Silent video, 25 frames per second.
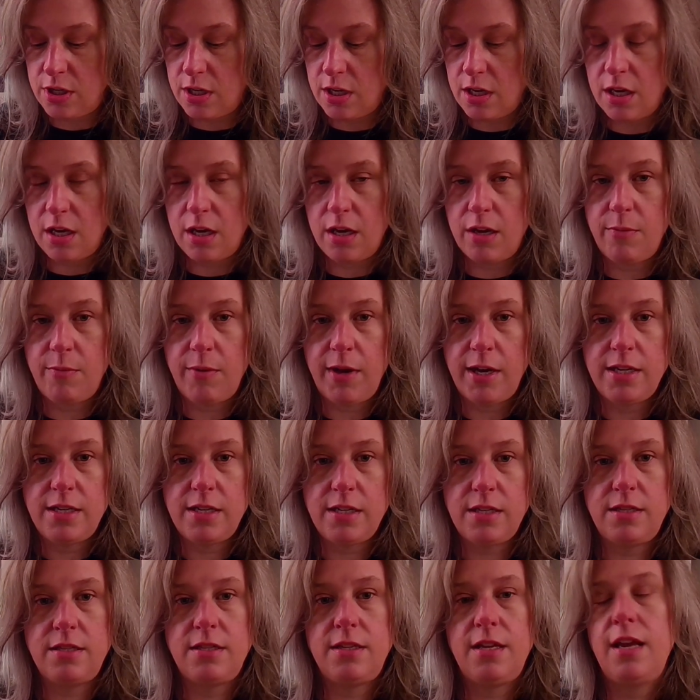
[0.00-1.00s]
I
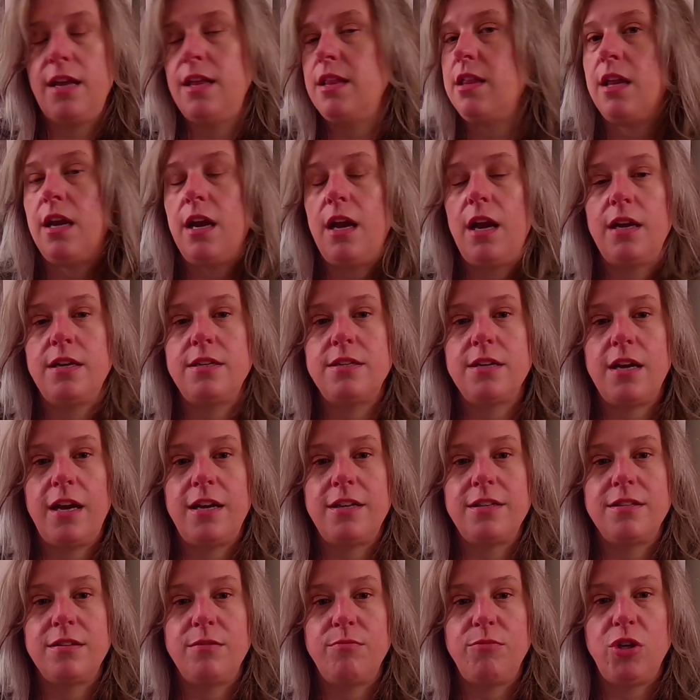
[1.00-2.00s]
did say that I dyed
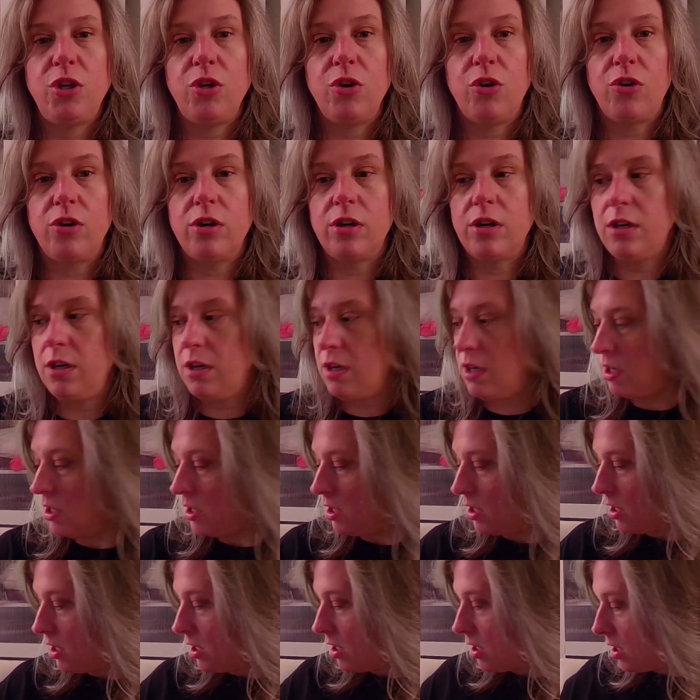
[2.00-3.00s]
some yarn,
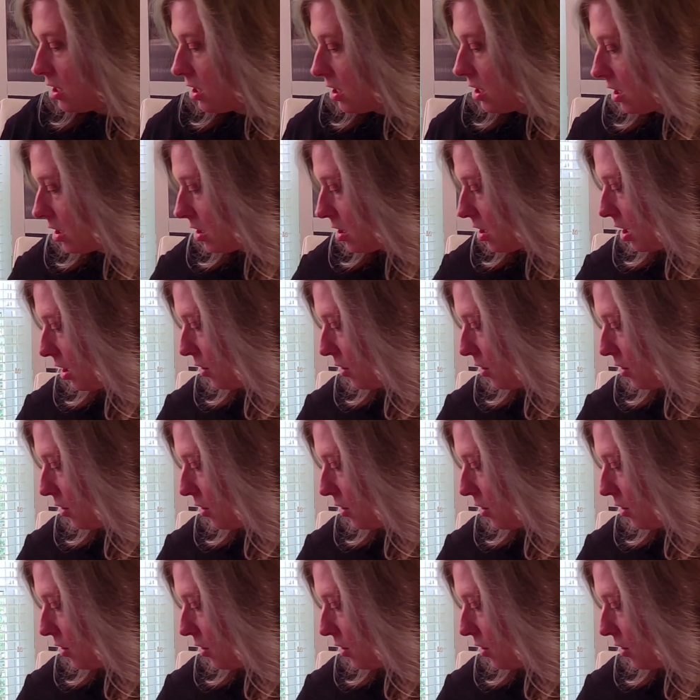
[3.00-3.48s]
and I